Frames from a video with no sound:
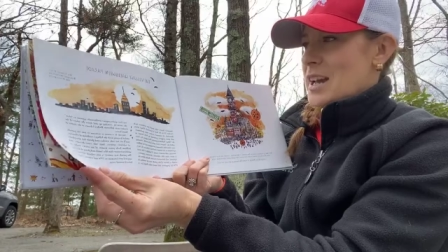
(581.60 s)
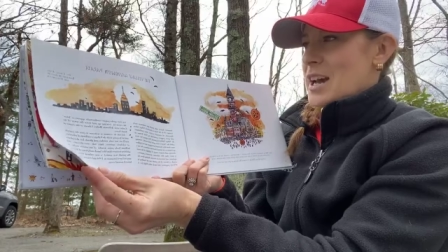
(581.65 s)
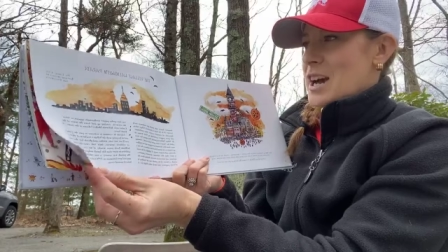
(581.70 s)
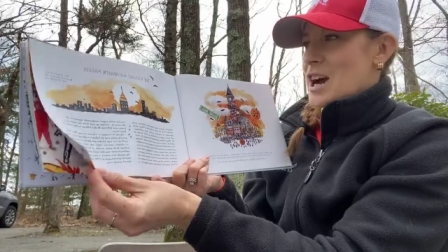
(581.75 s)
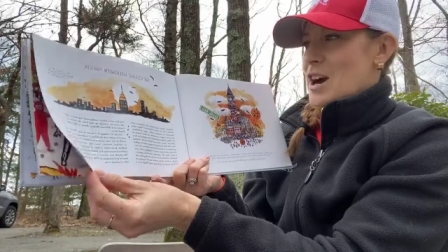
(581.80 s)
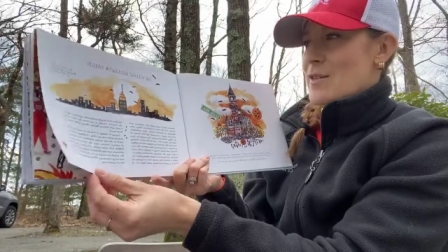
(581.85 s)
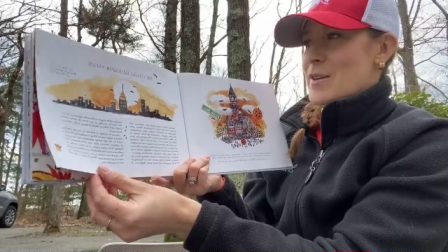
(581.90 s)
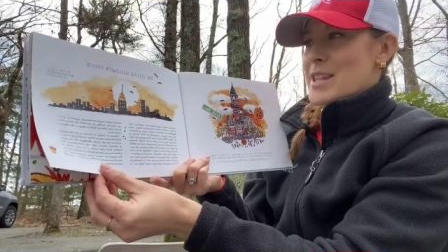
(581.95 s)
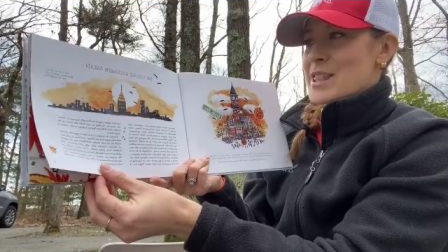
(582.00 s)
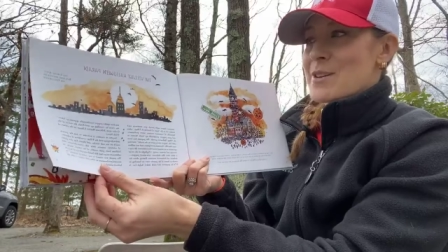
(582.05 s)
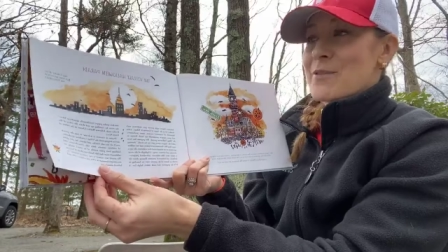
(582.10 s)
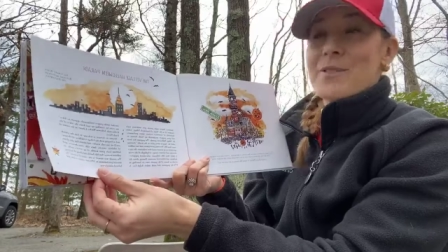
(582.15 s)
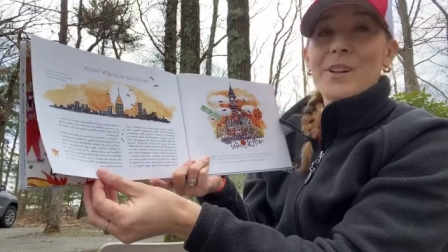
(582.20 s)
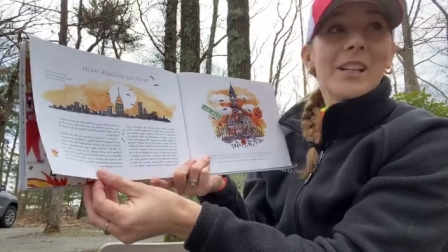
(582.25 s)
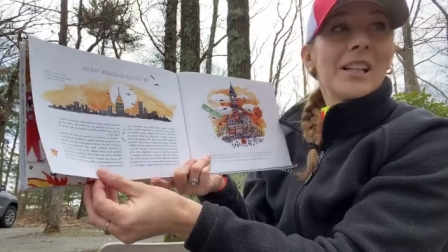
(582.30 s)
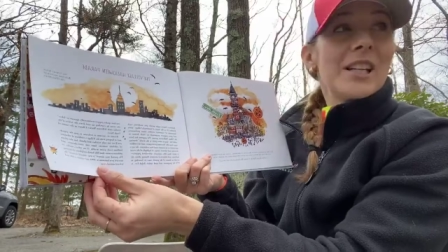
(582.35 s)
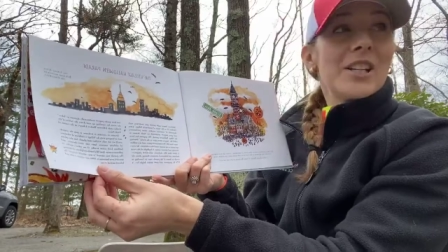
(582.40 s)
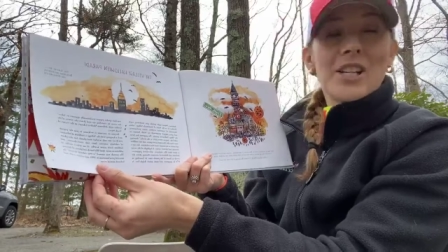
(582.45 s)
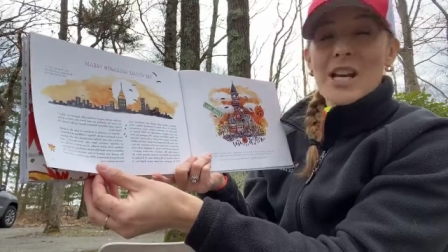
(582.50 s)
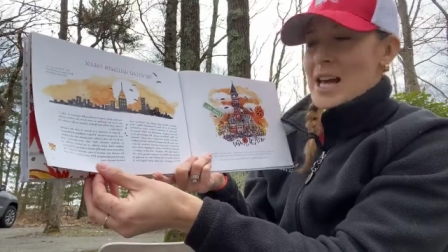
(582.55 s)
All right, the
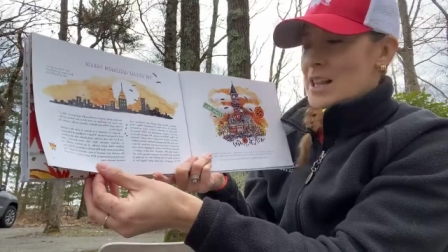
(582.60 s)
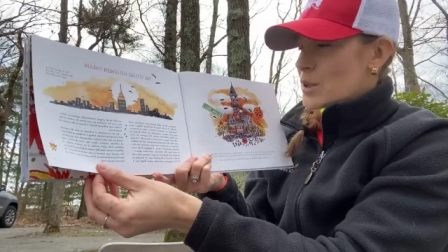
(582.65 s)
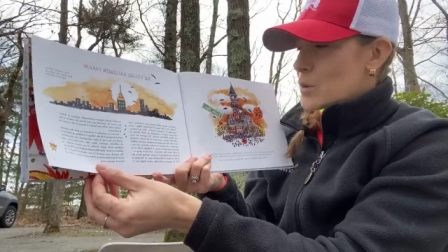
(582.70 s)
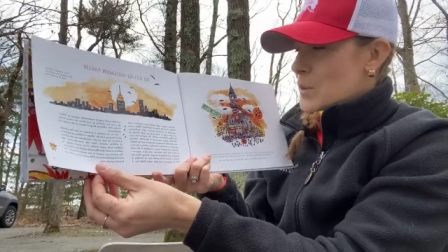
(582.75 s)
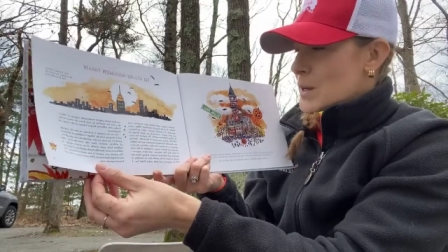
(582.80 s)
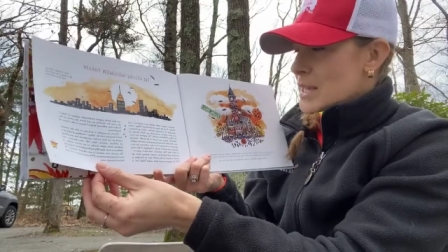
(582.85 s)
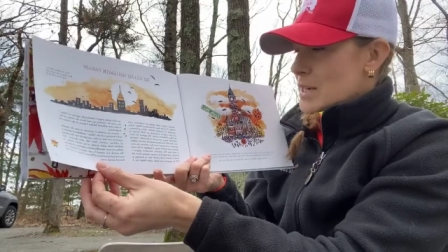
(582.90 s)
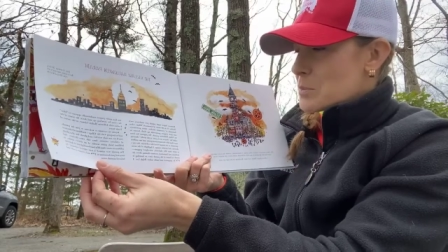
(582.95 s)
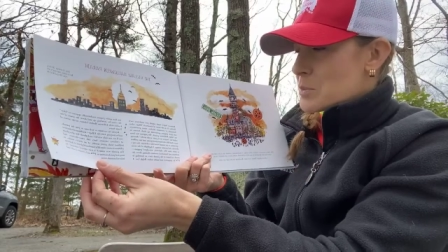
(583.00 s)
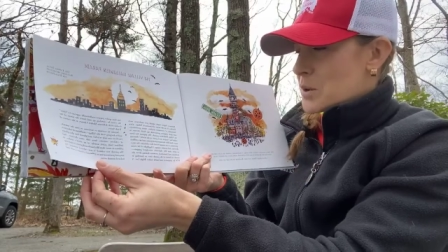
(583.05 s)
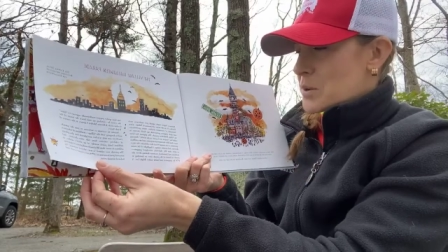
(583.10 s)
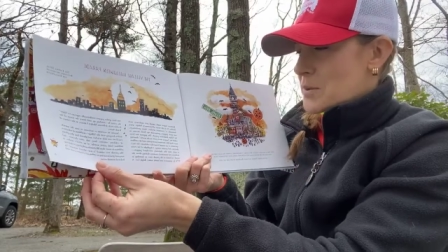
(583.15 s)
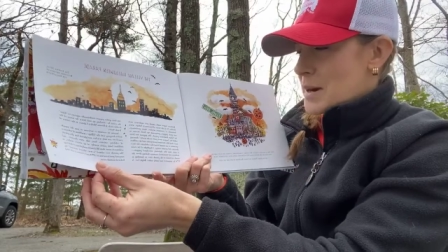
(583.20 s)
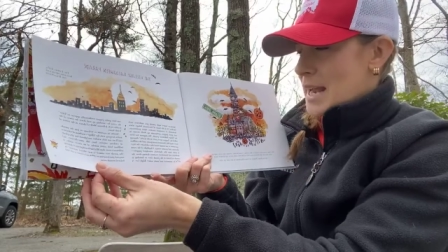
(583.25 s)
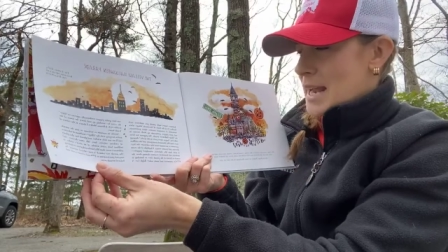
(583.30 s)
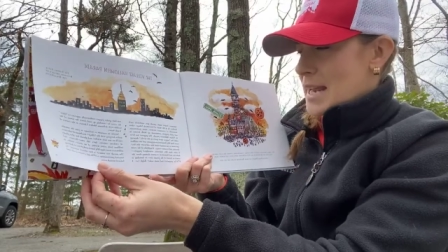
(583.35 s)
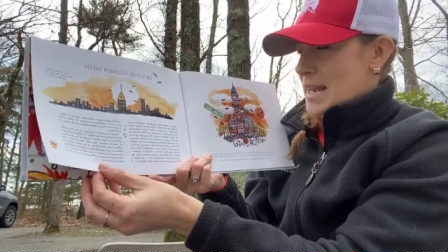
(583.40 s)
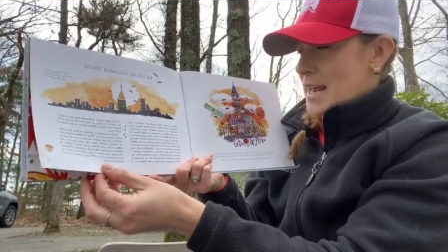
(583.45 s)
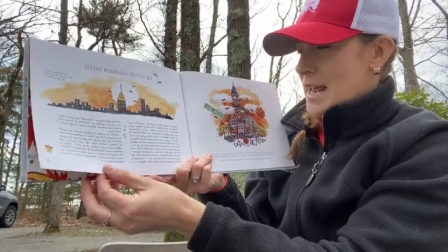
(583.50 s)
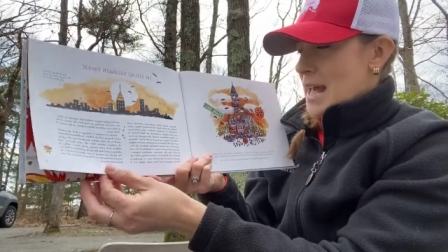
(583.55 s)
Village Halloween
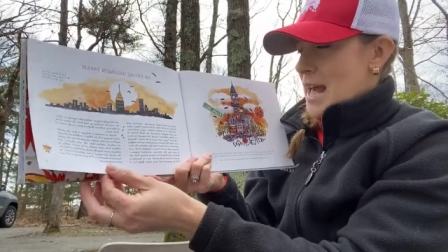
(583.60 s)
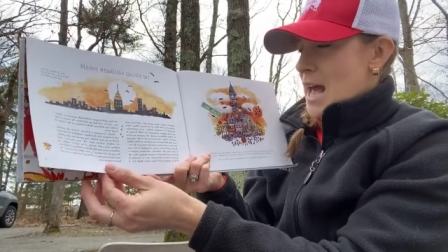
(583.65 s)
Parade.